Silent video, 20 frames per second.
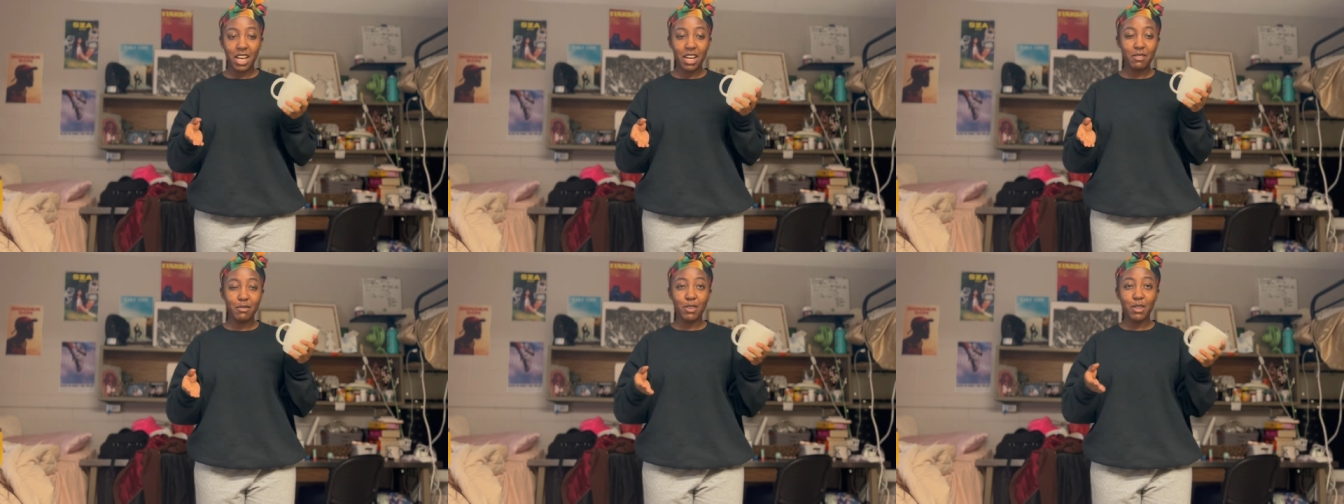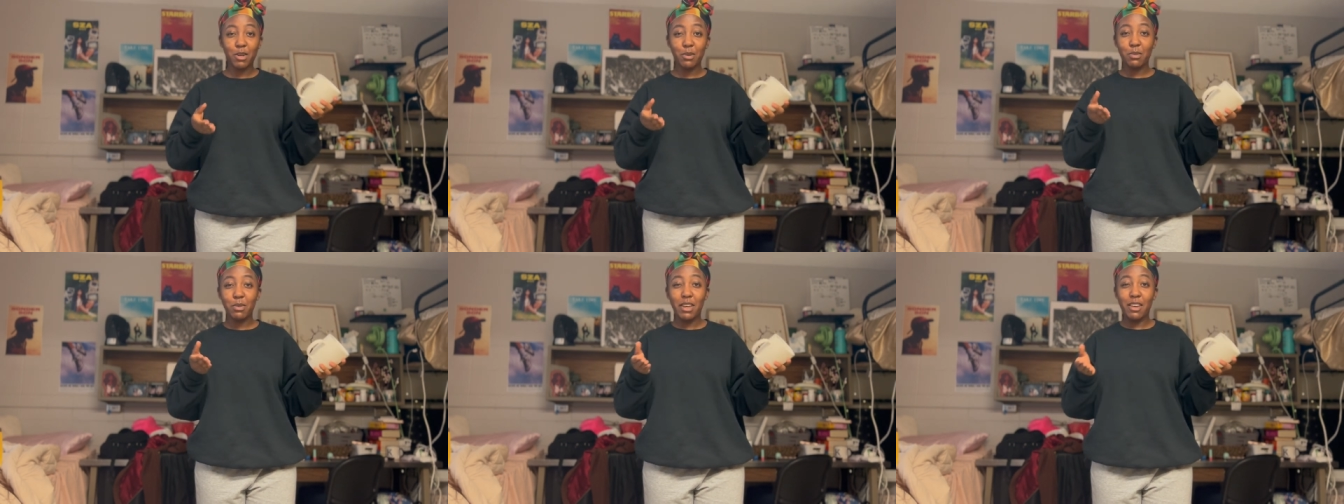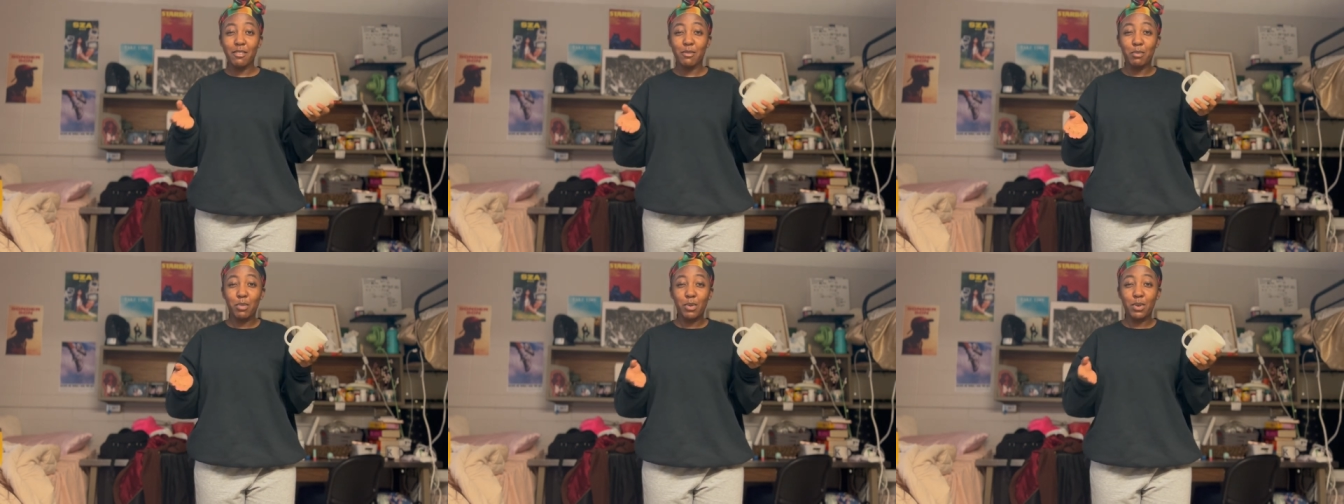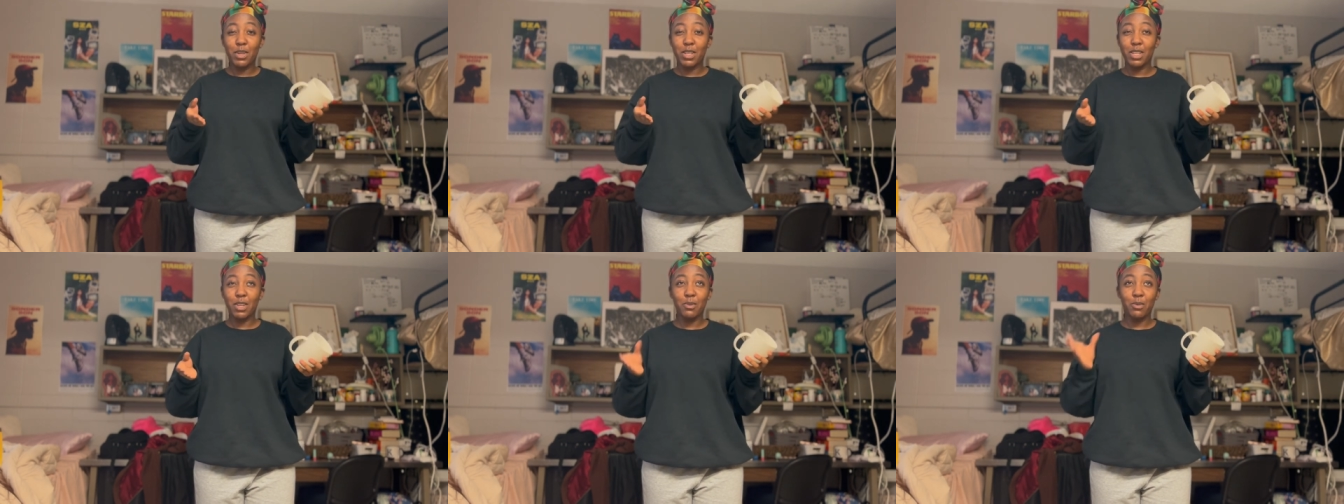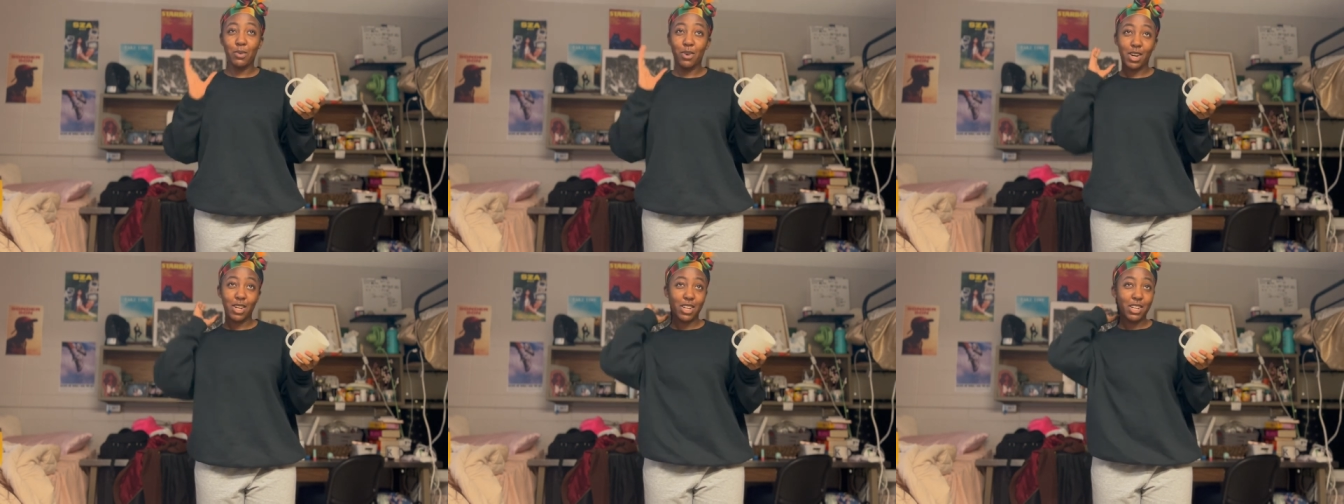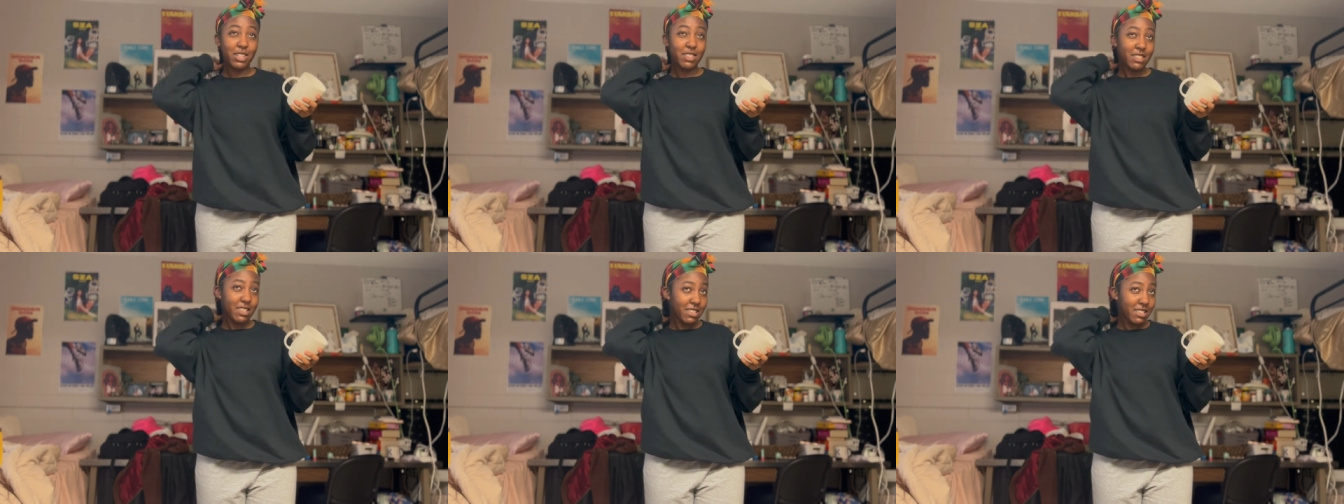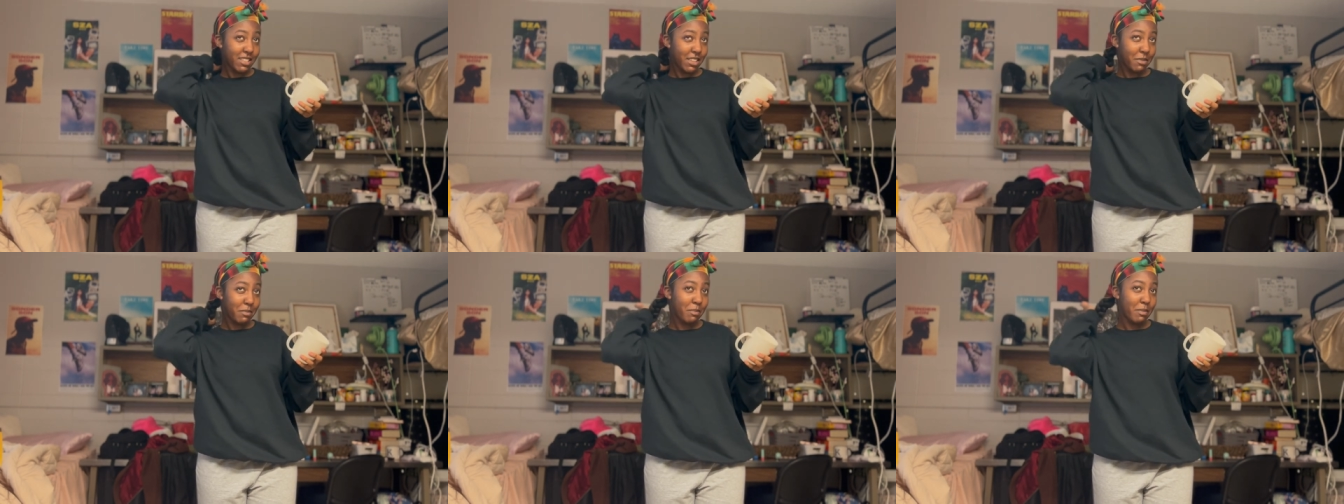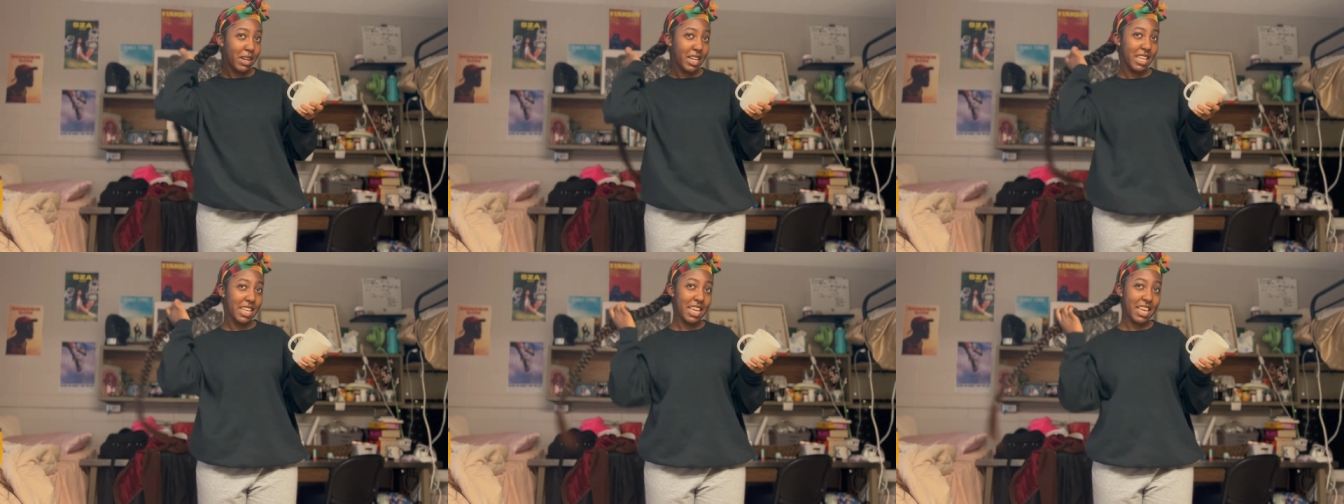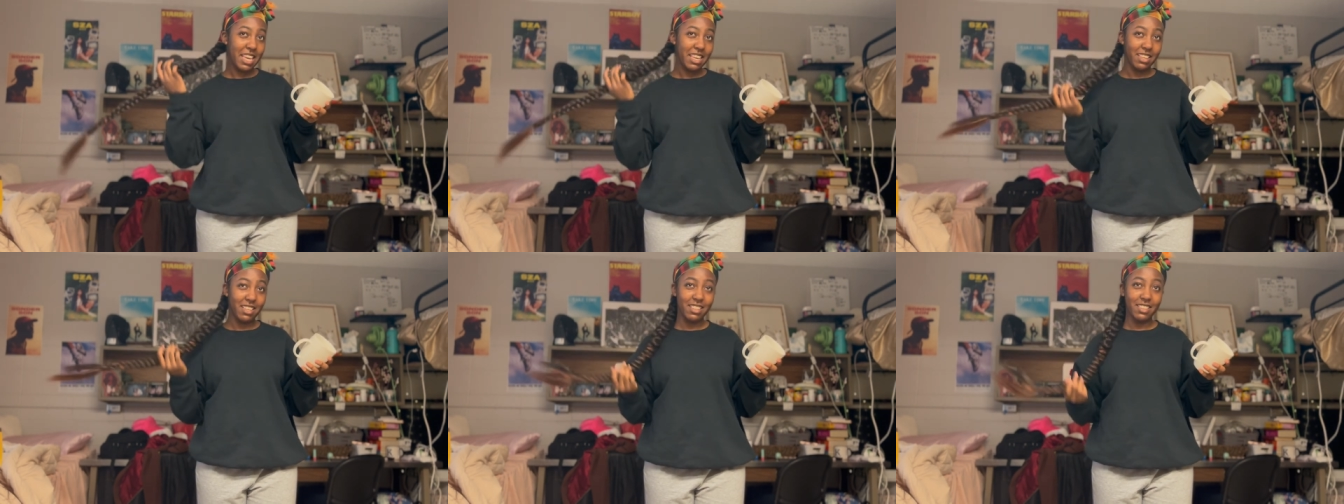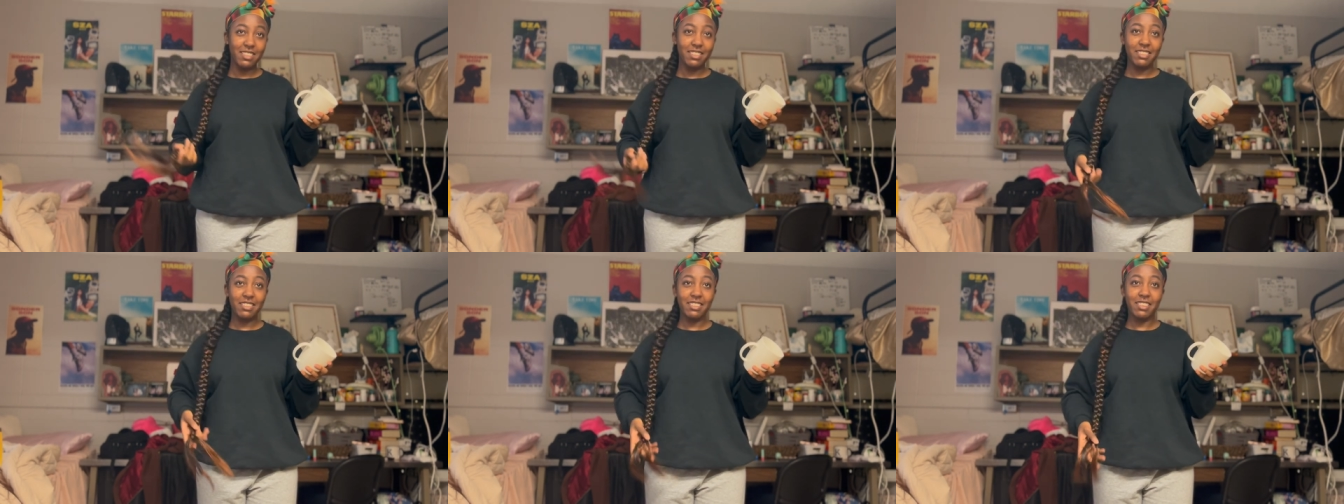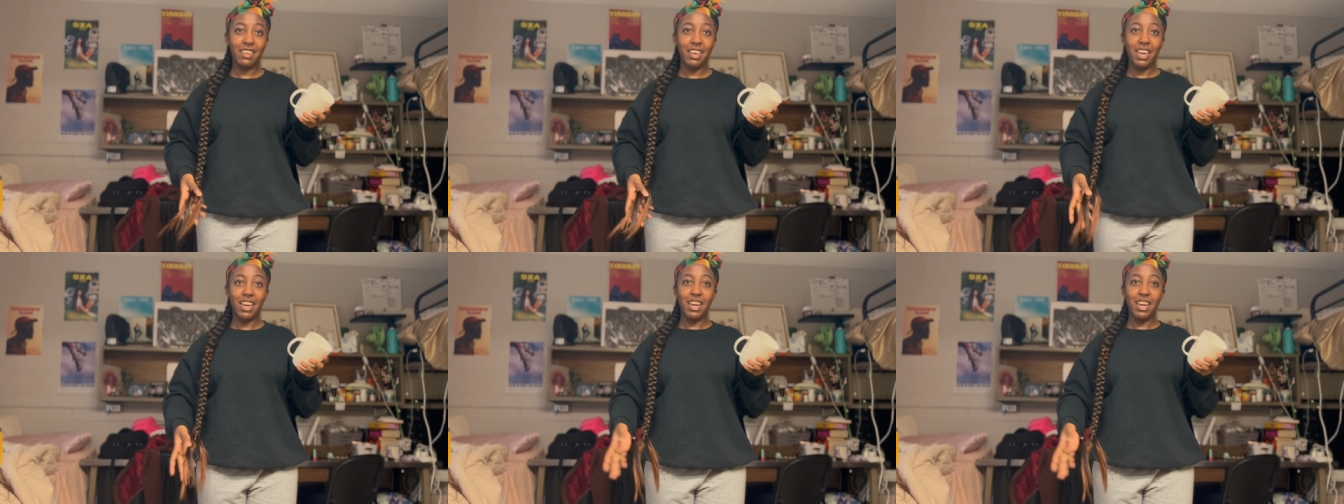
have no way of boiling water to dip my ends.